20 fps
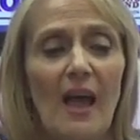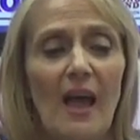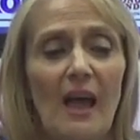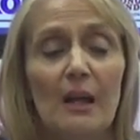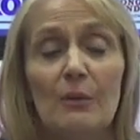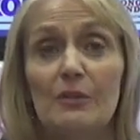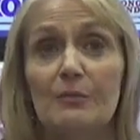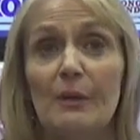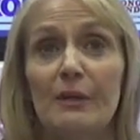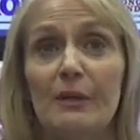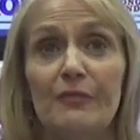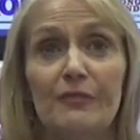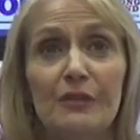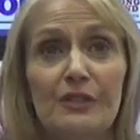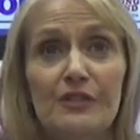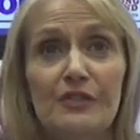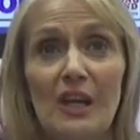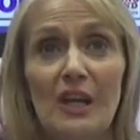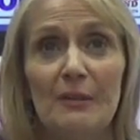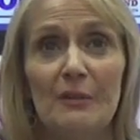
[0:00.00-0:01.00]
And it was my
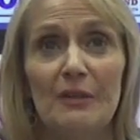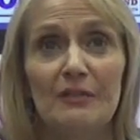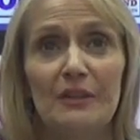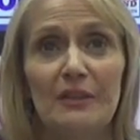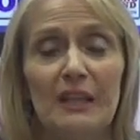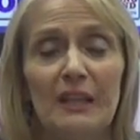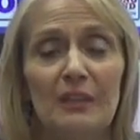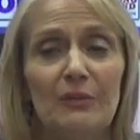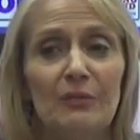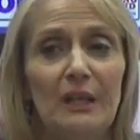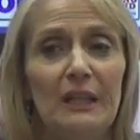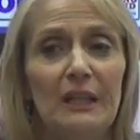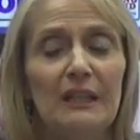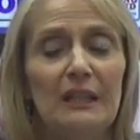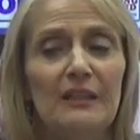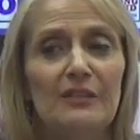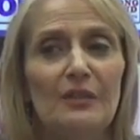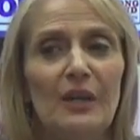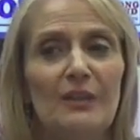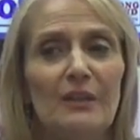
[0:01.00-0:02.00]
first time ever getting
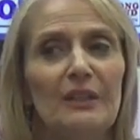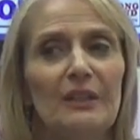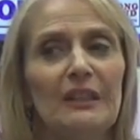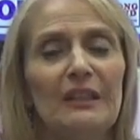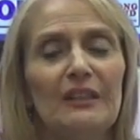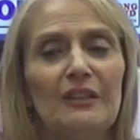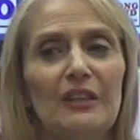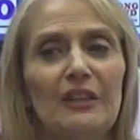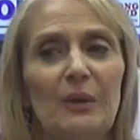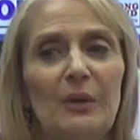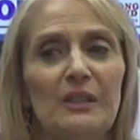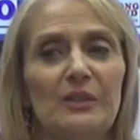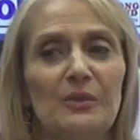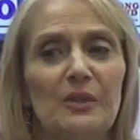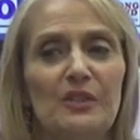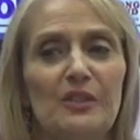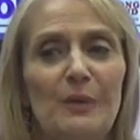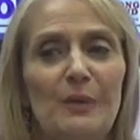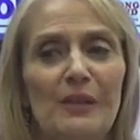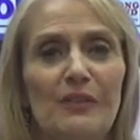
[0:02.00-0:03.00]
Reiki, so I really didn't know what to
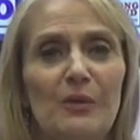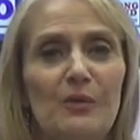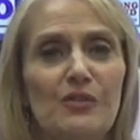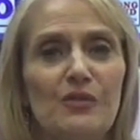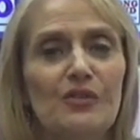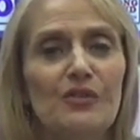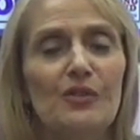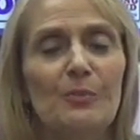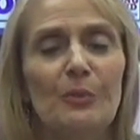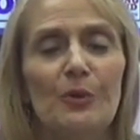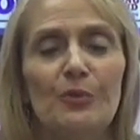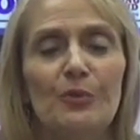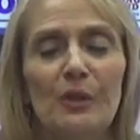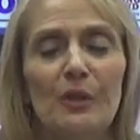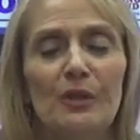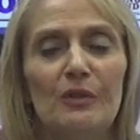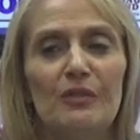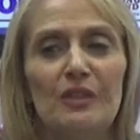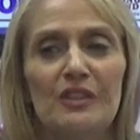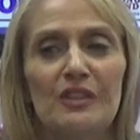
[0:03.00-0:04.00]
expect. It was just the most
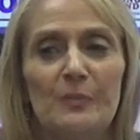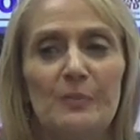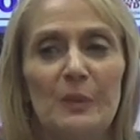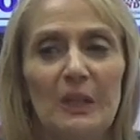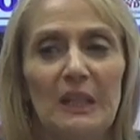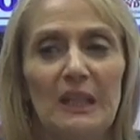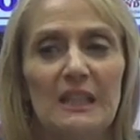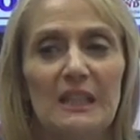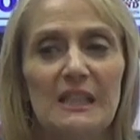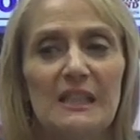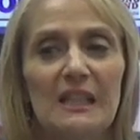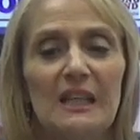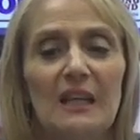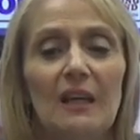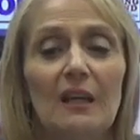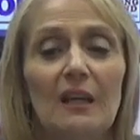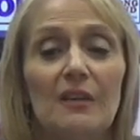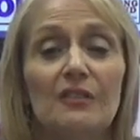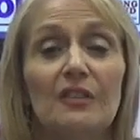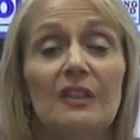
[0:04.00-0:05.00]
wonderful experience.
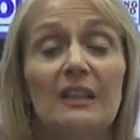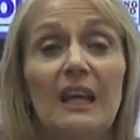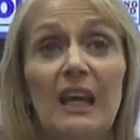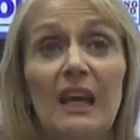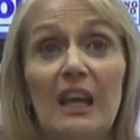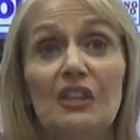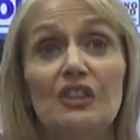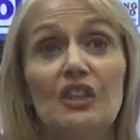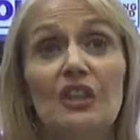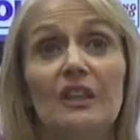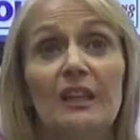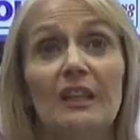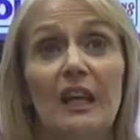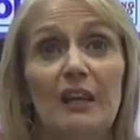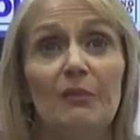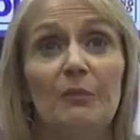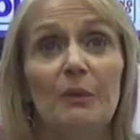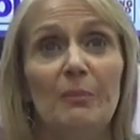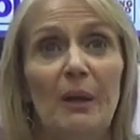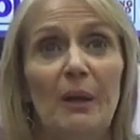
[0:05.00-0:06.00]
So the cashier
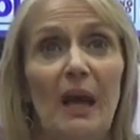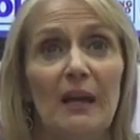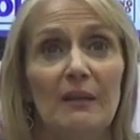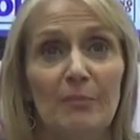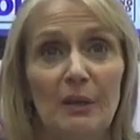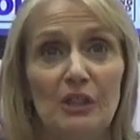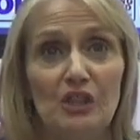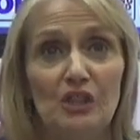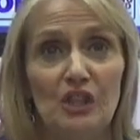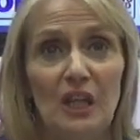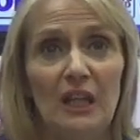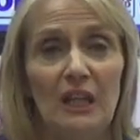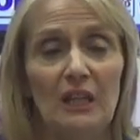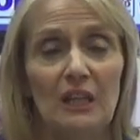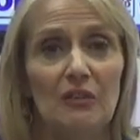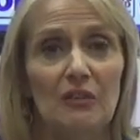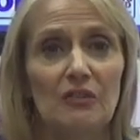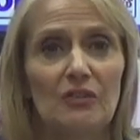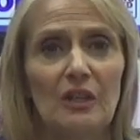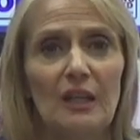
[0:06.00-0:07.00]
gave me back my
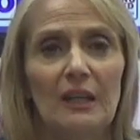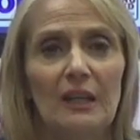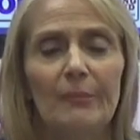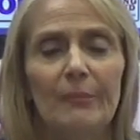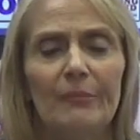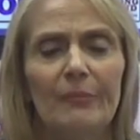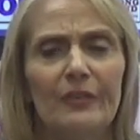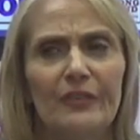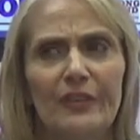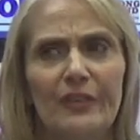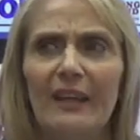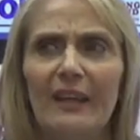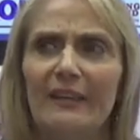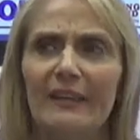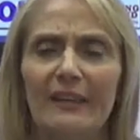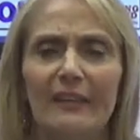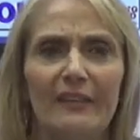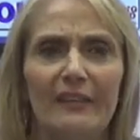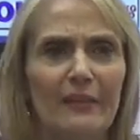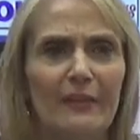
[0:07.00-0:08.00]
change, and I'm
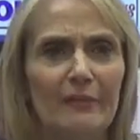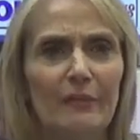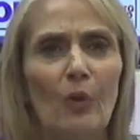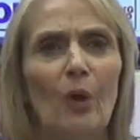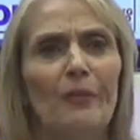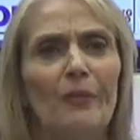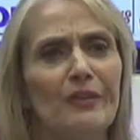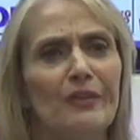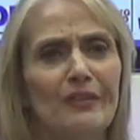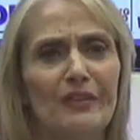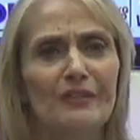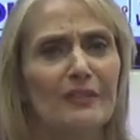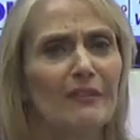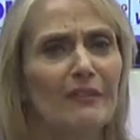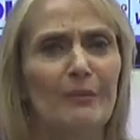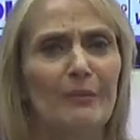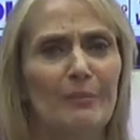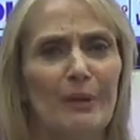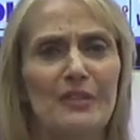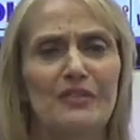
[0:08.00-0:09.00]
standing in the offices
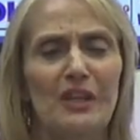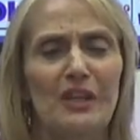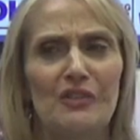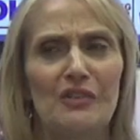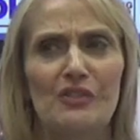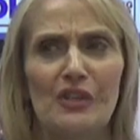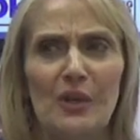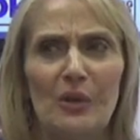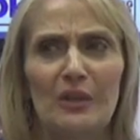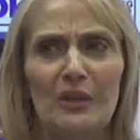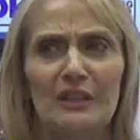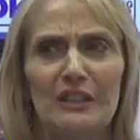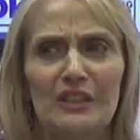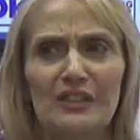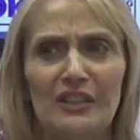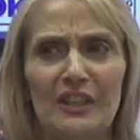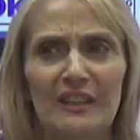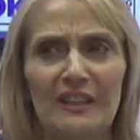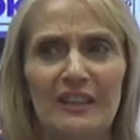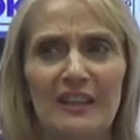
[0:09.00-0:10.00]
of the Breast Cancer
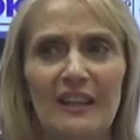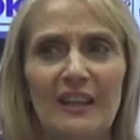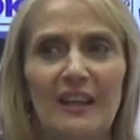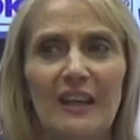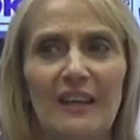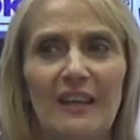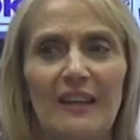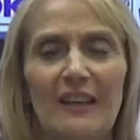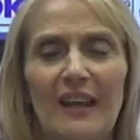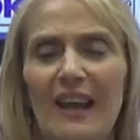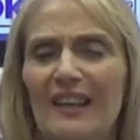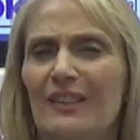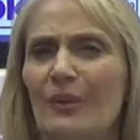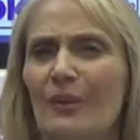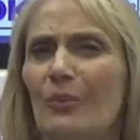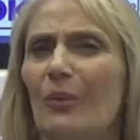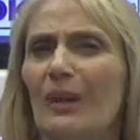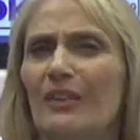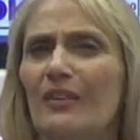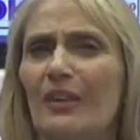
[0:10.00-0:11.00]
Coalition, kind
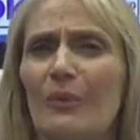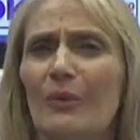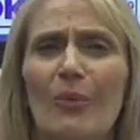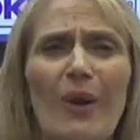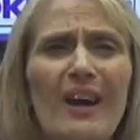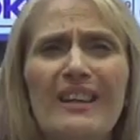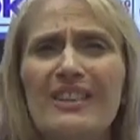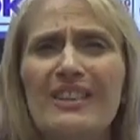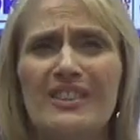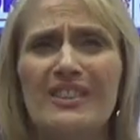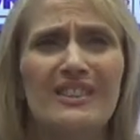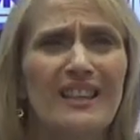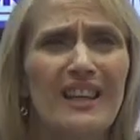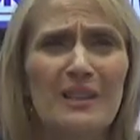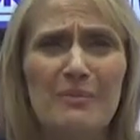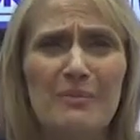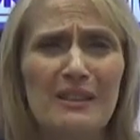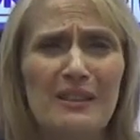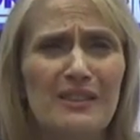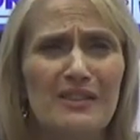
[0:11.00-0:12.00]
of wondering why is she
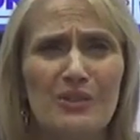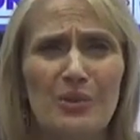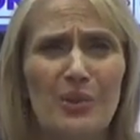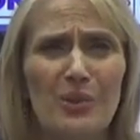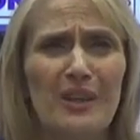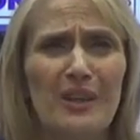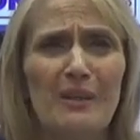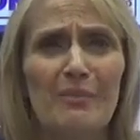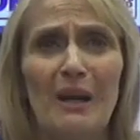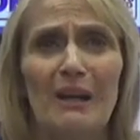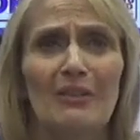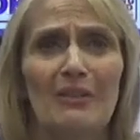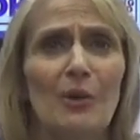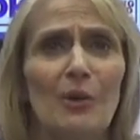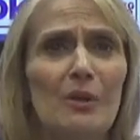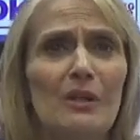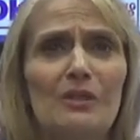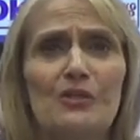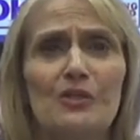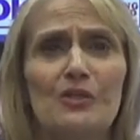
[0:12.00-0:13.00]
telling me this story about
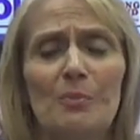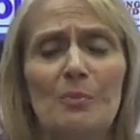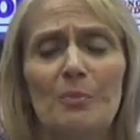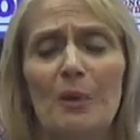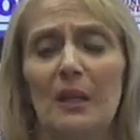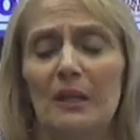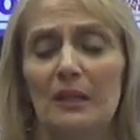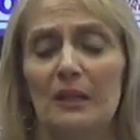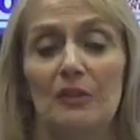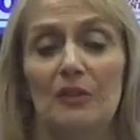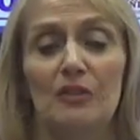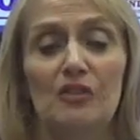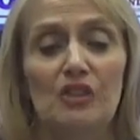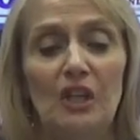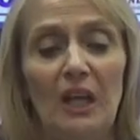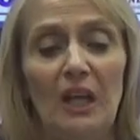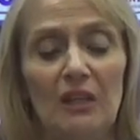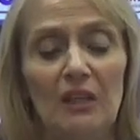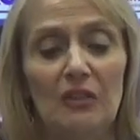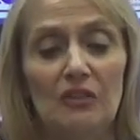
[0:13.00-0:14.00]
going to the supermarket and her
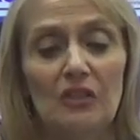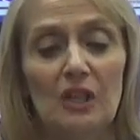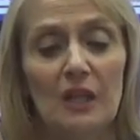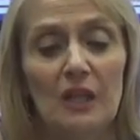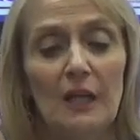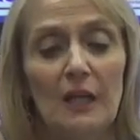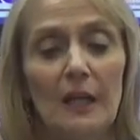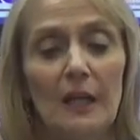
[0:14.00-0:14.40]
change?